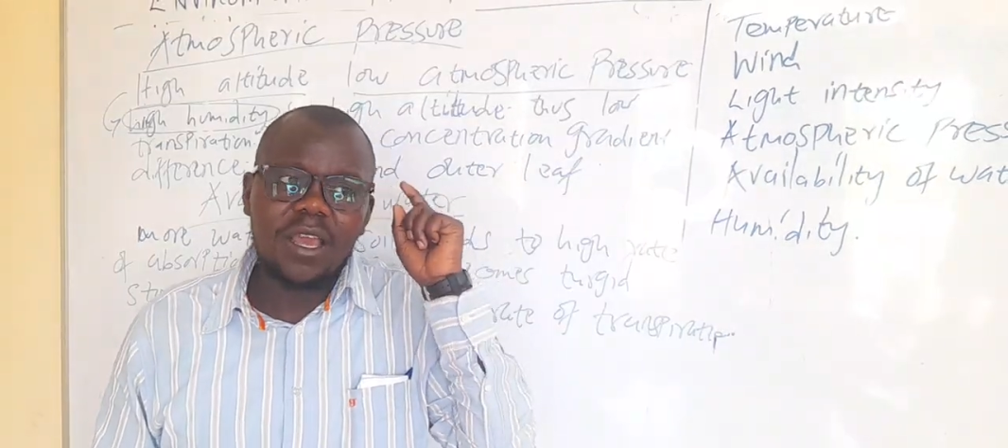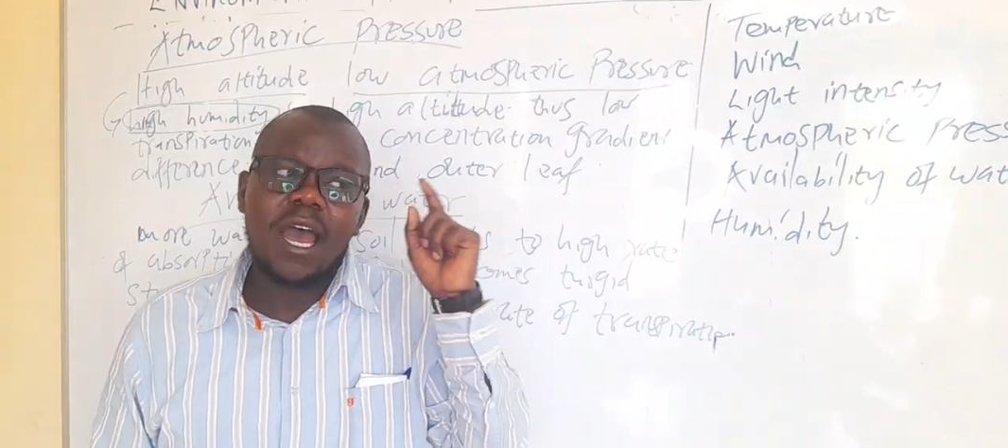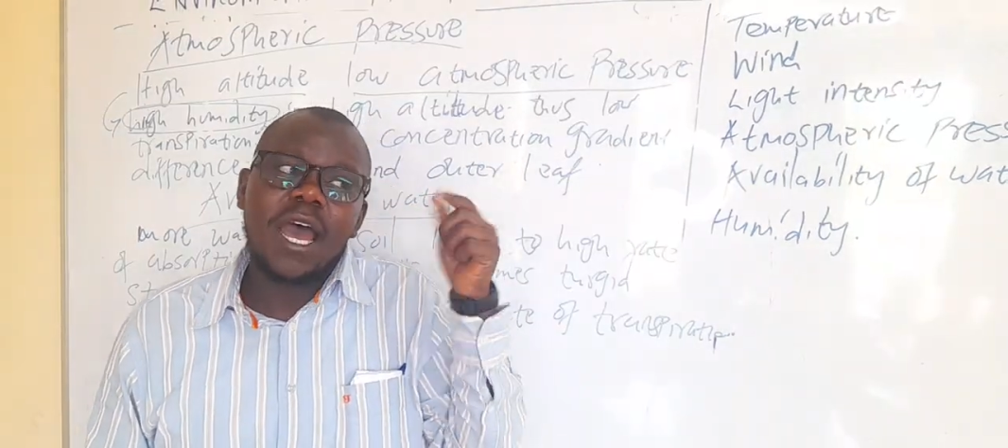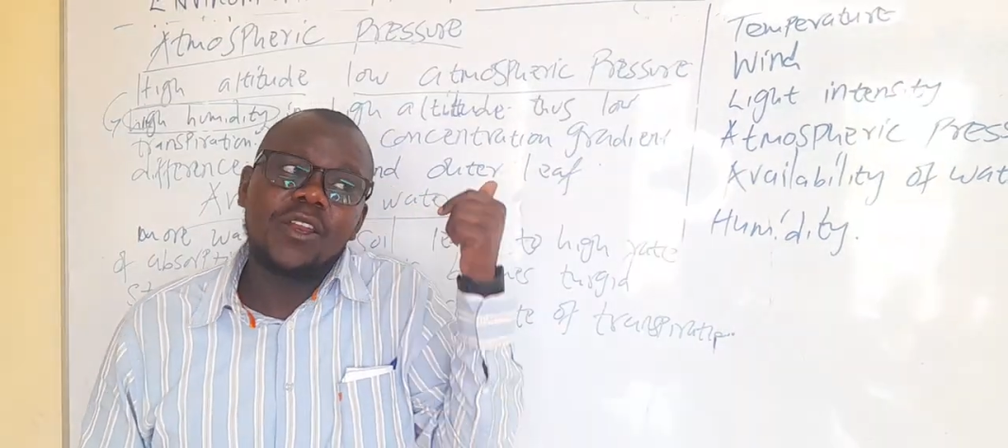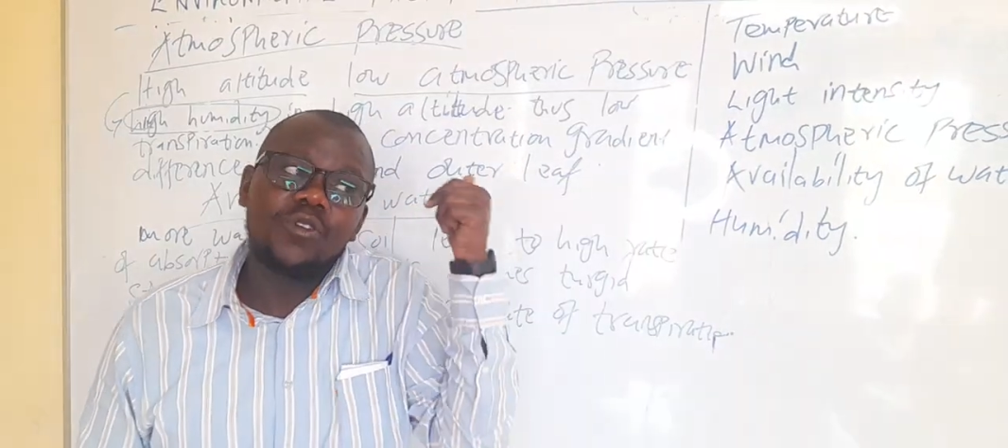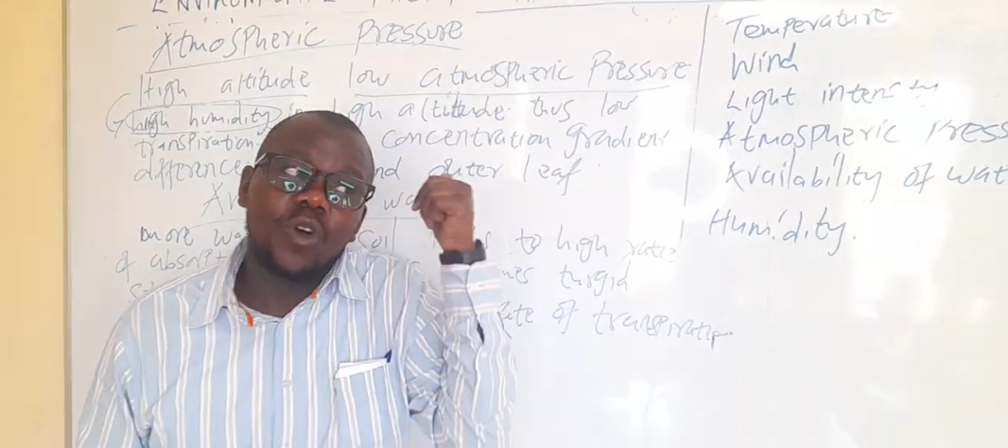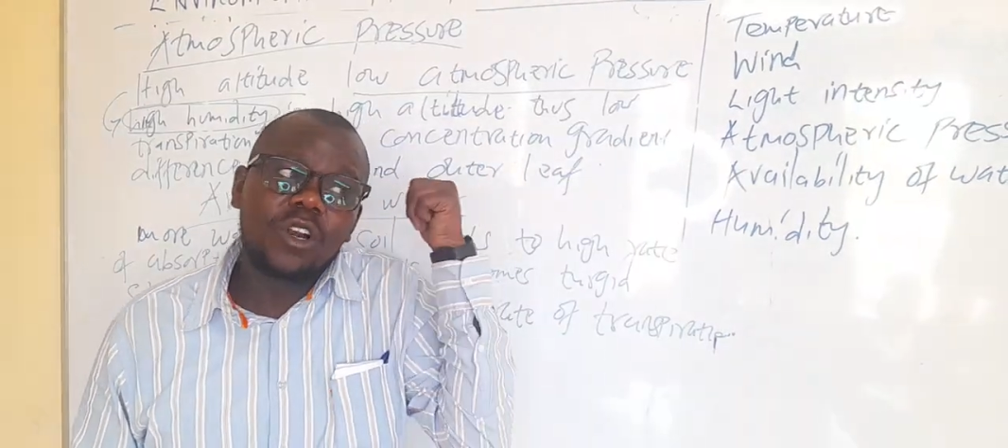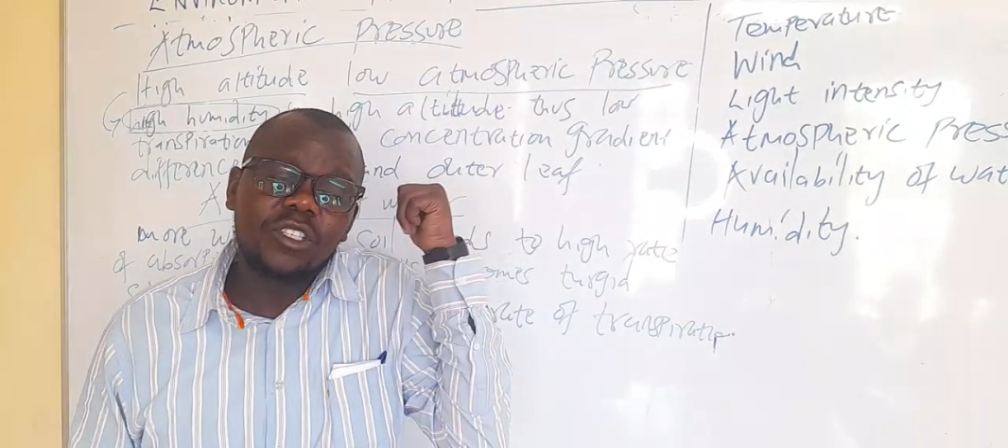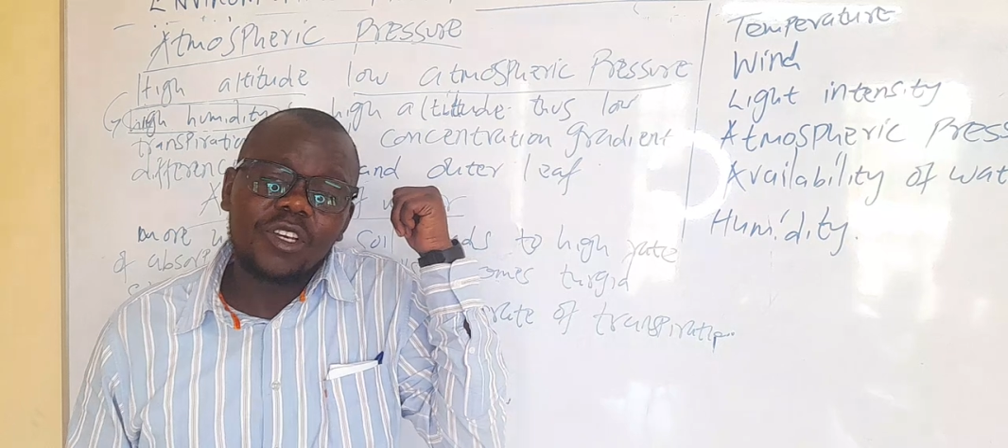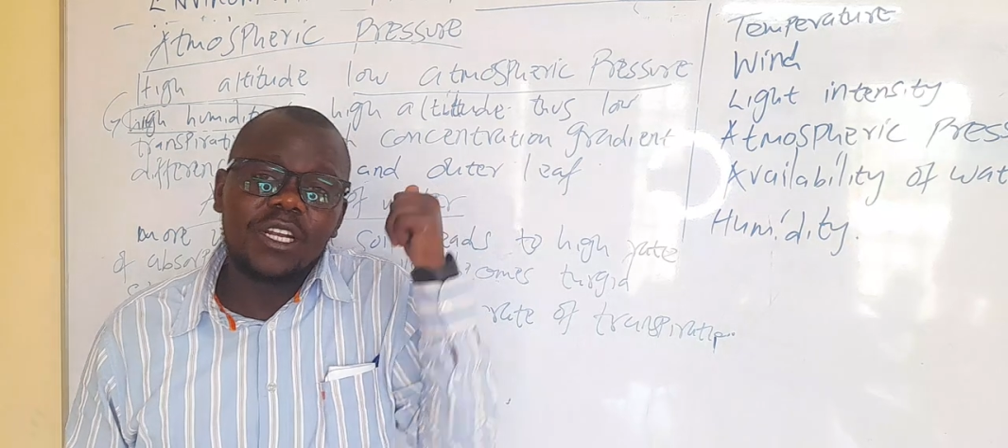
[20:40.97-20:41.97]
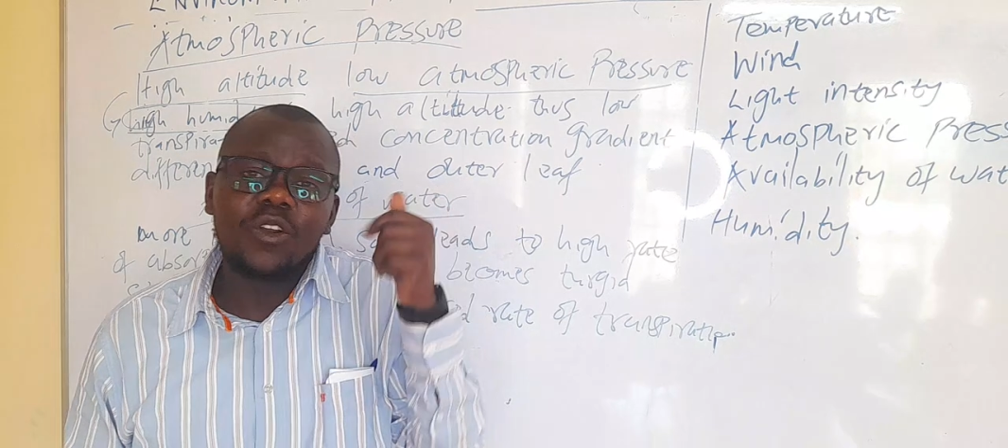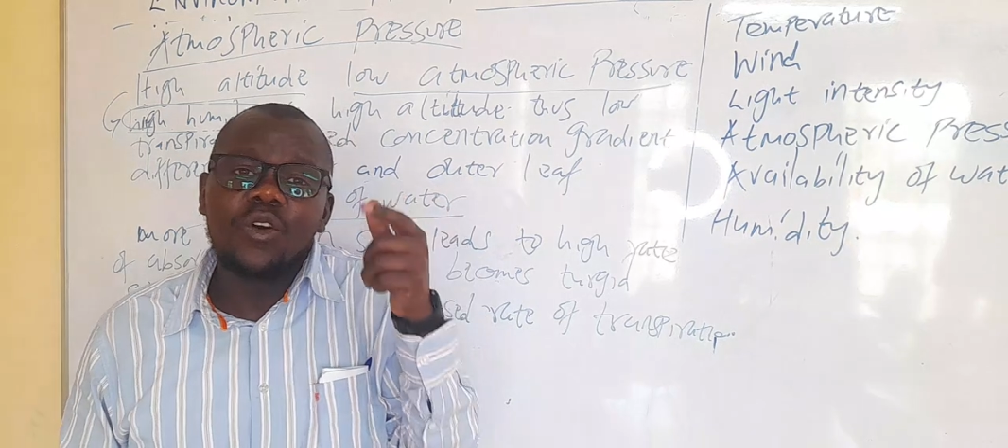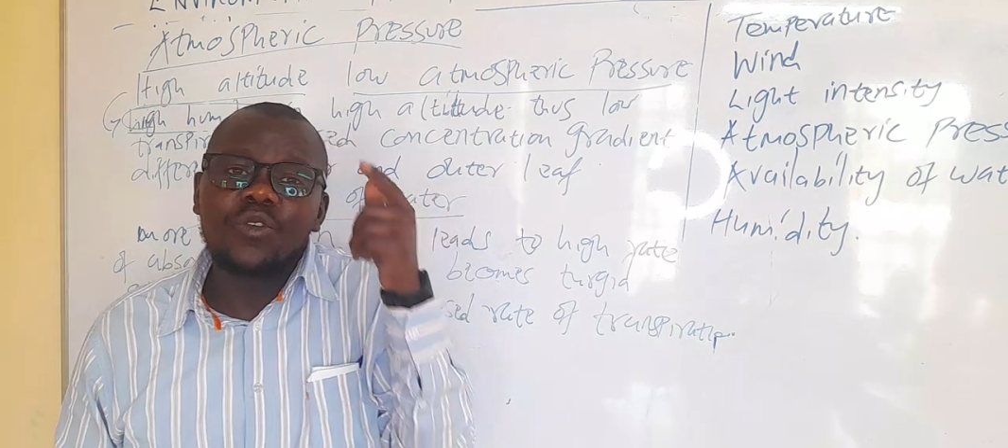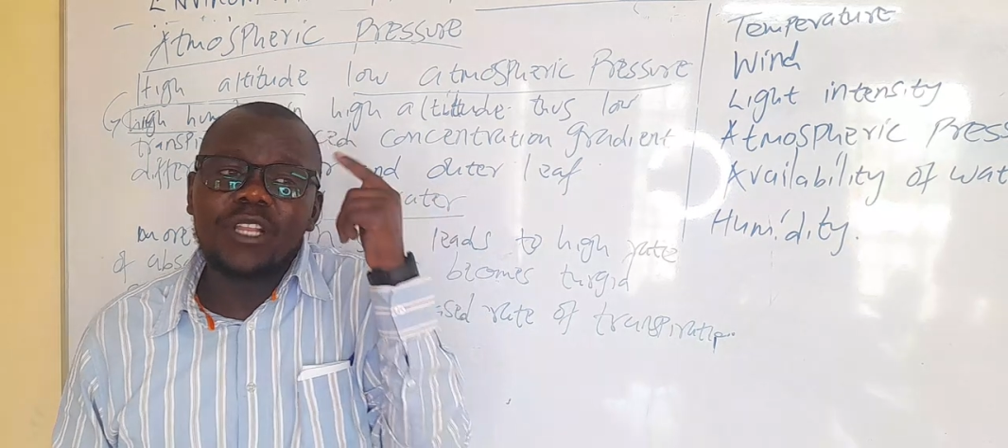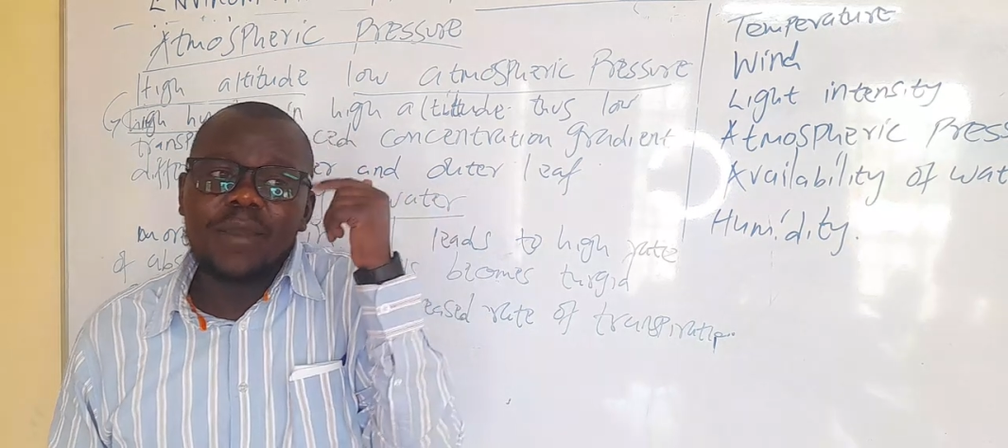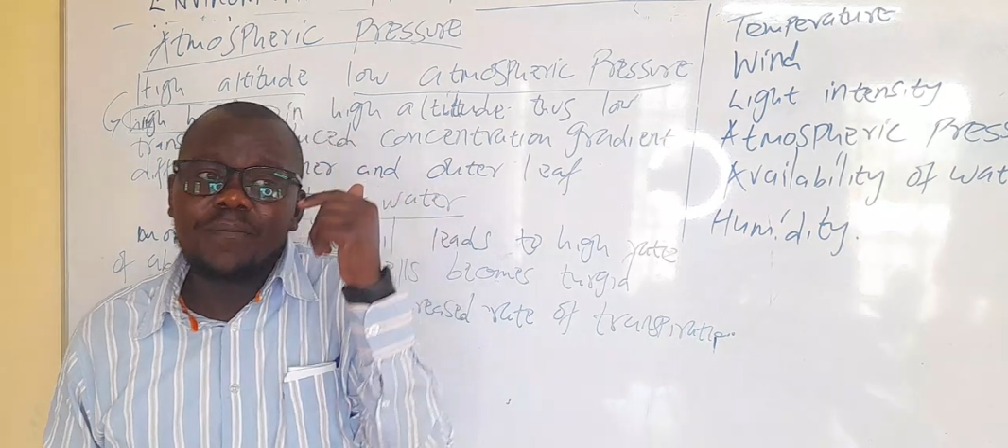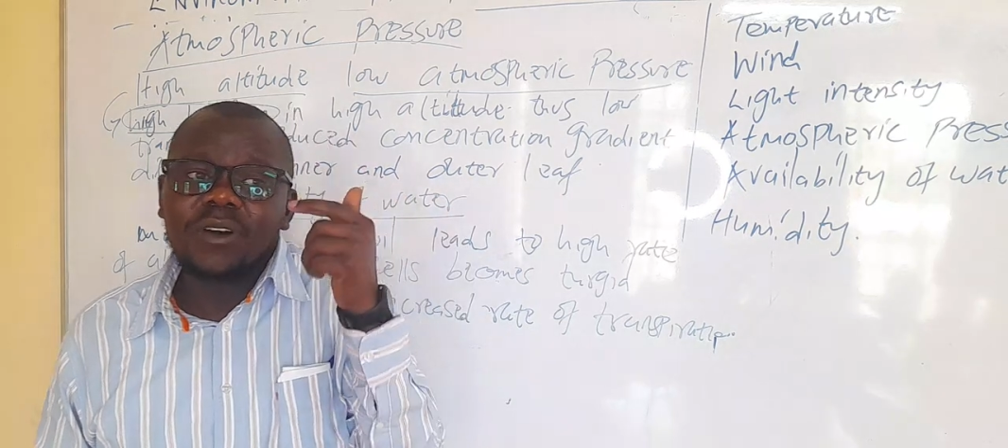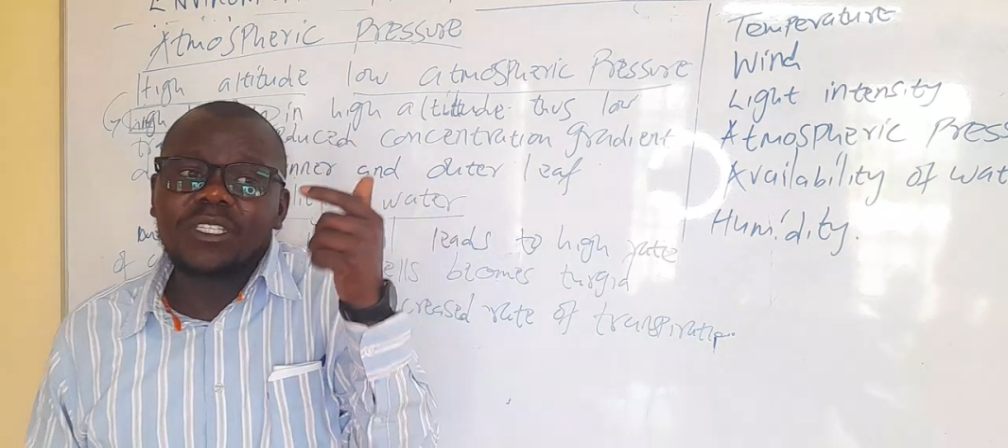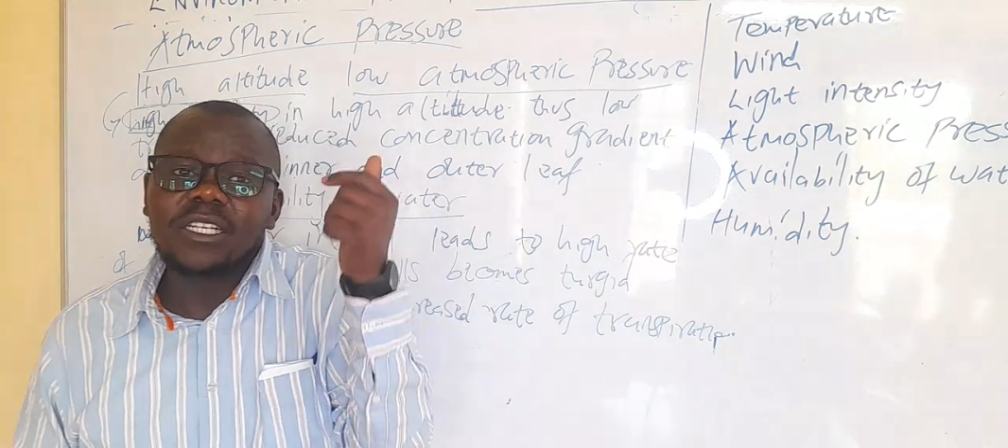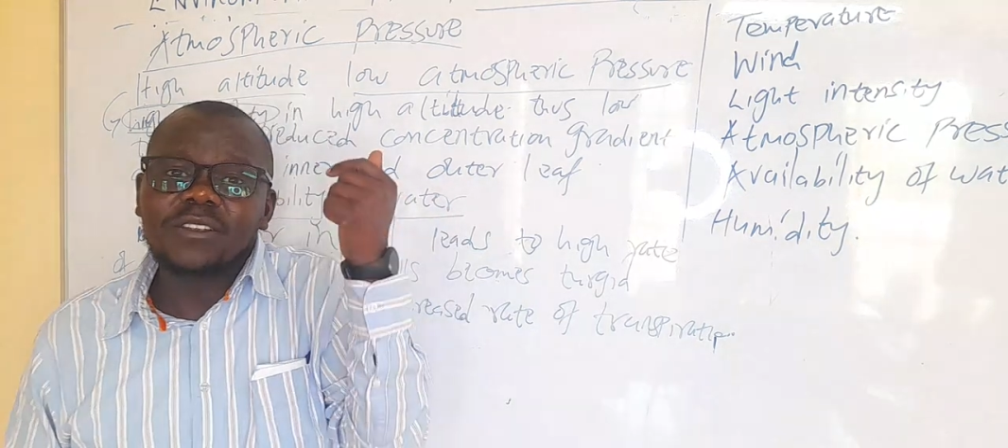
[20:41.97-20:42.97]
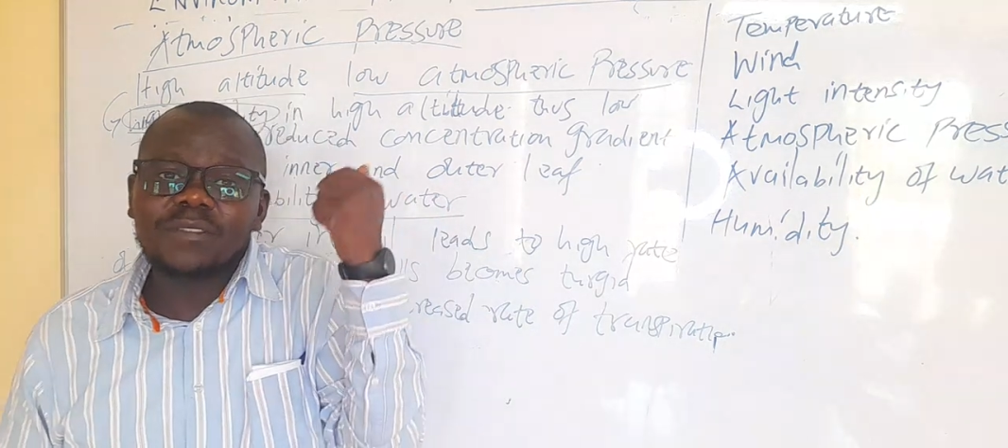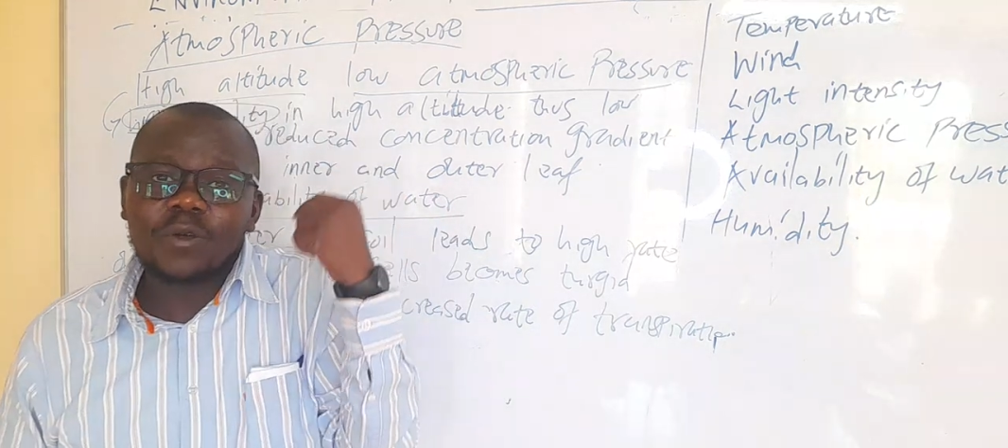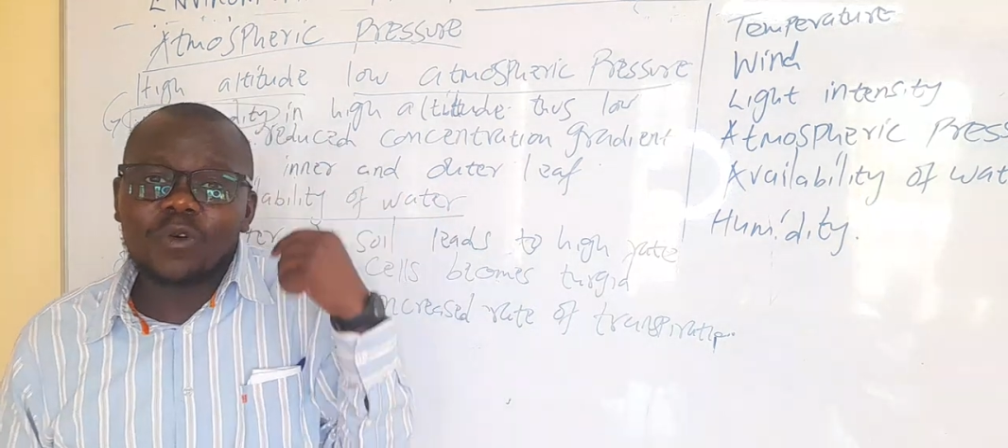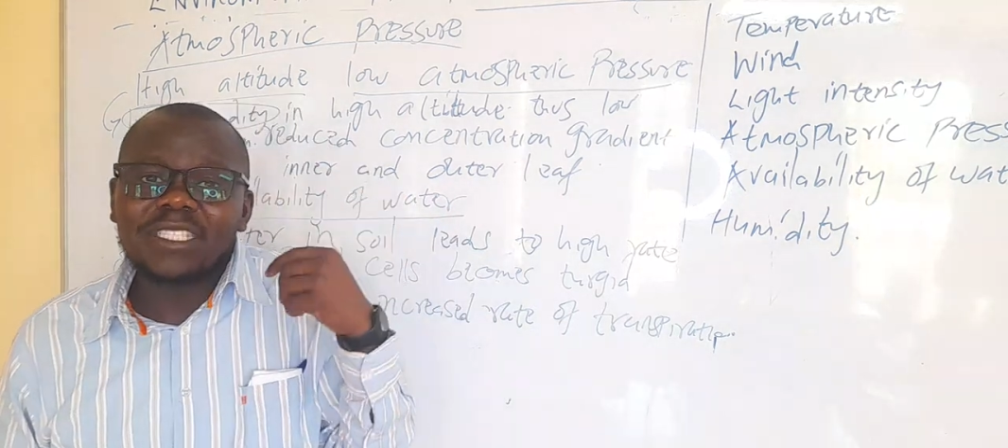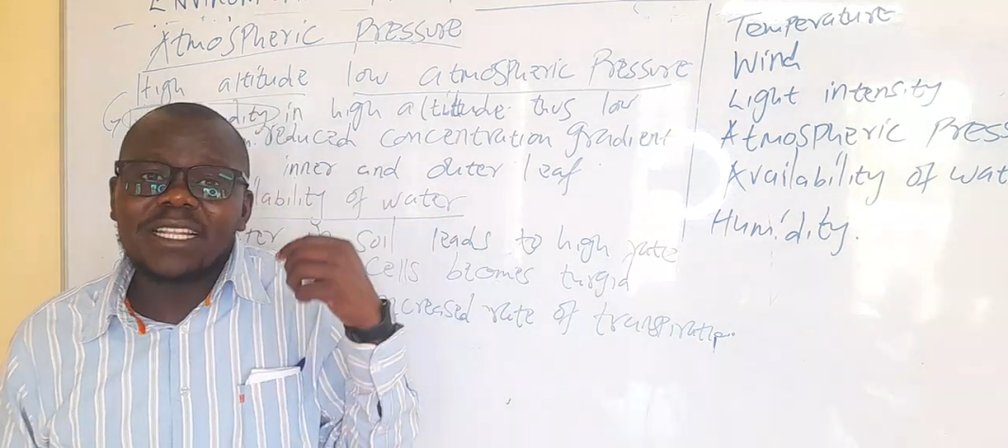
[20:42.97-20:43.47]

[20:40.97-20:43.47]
And you also know the importance of the water.